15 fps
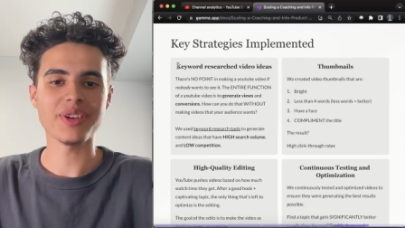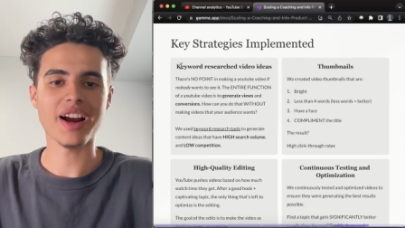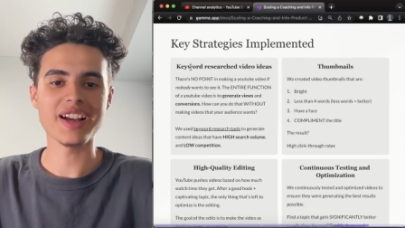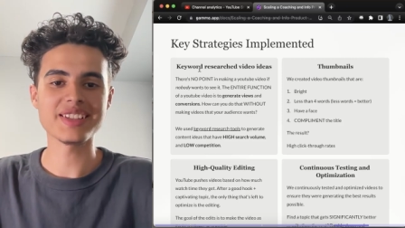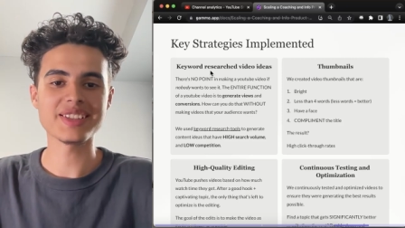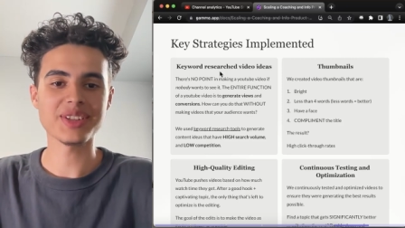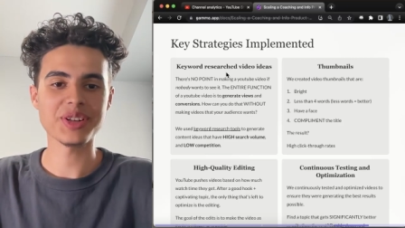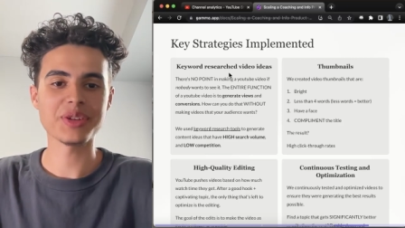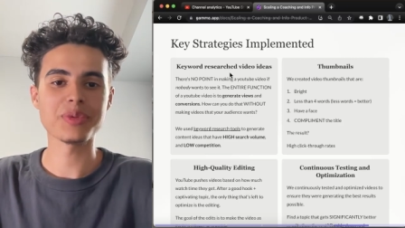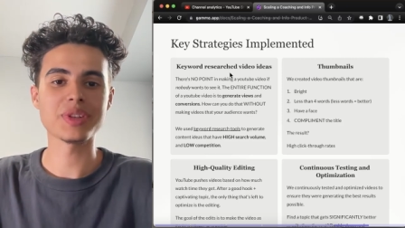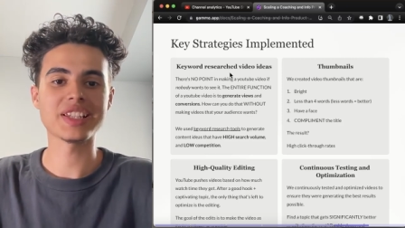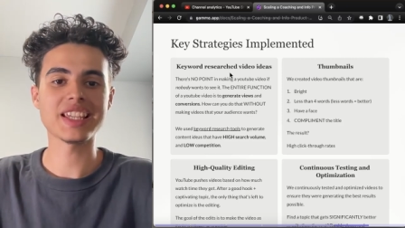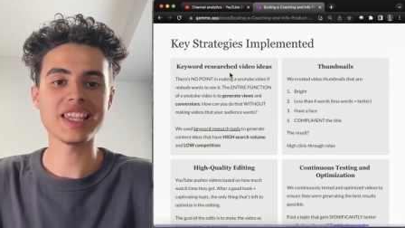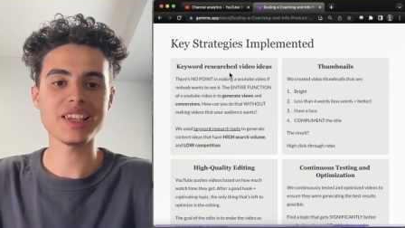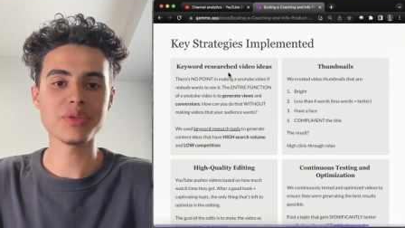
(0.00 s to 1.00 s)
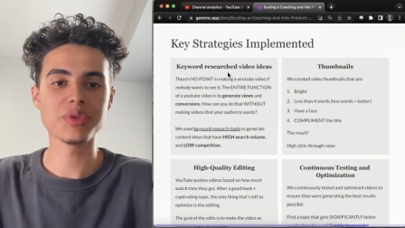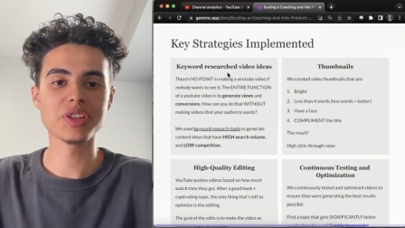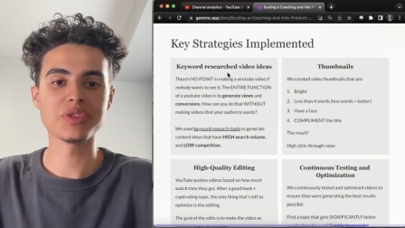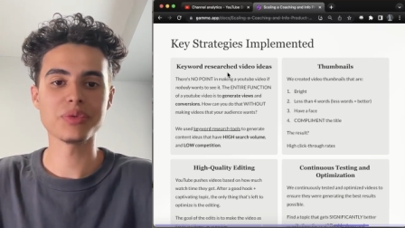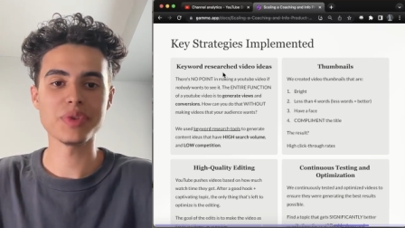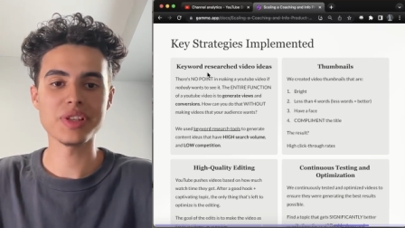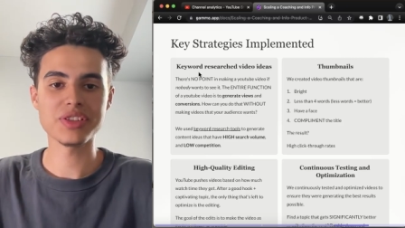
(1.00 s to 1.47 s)
I started with
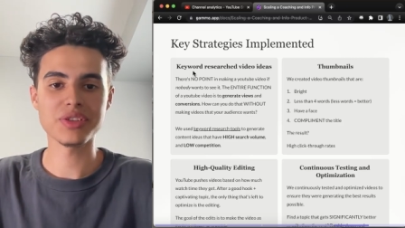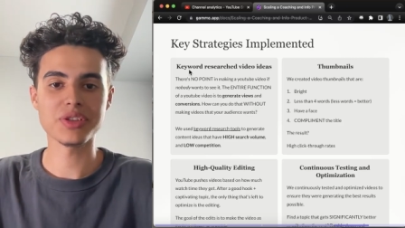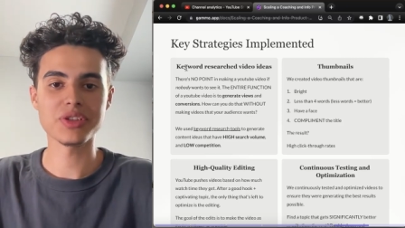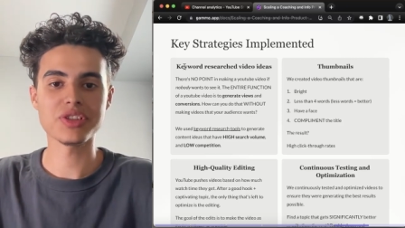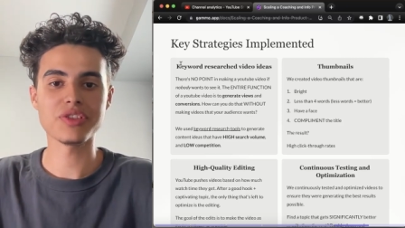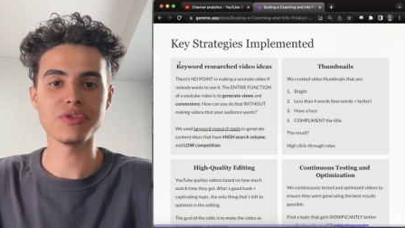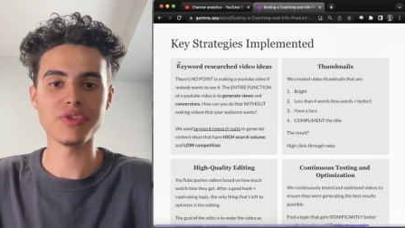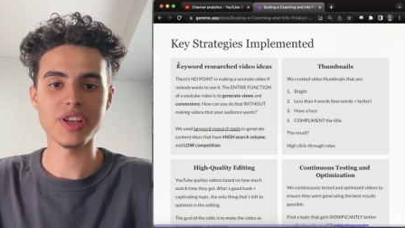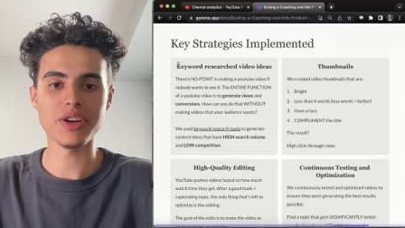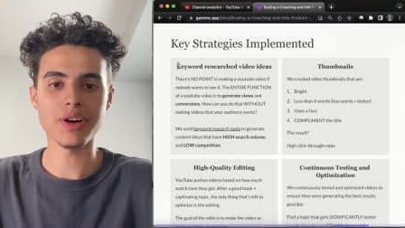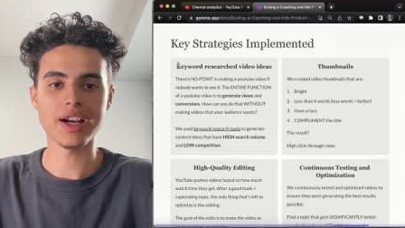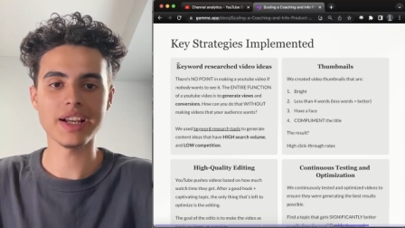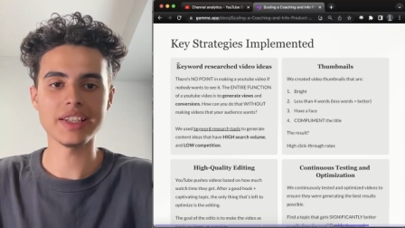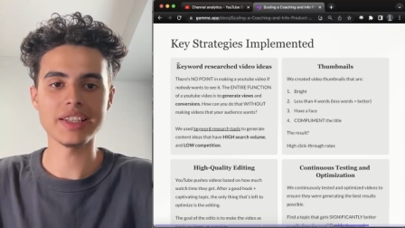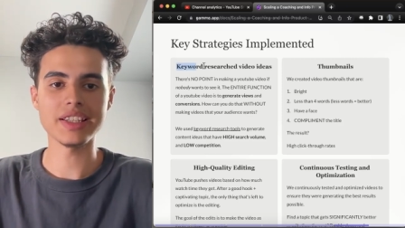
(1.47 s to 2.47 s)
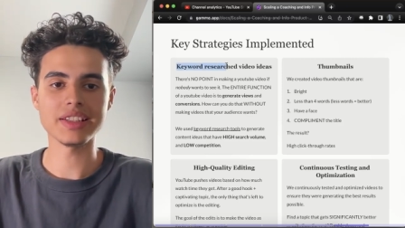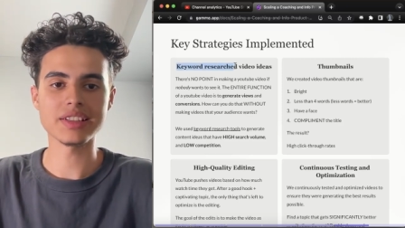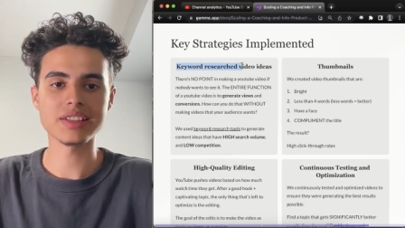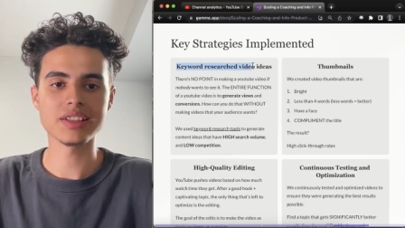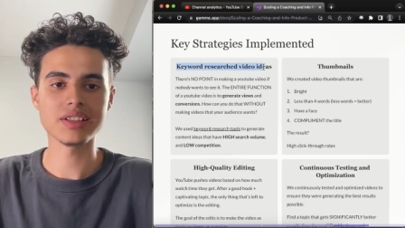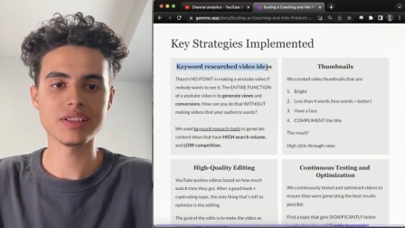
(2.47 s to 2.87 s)
keyword researched video ideas.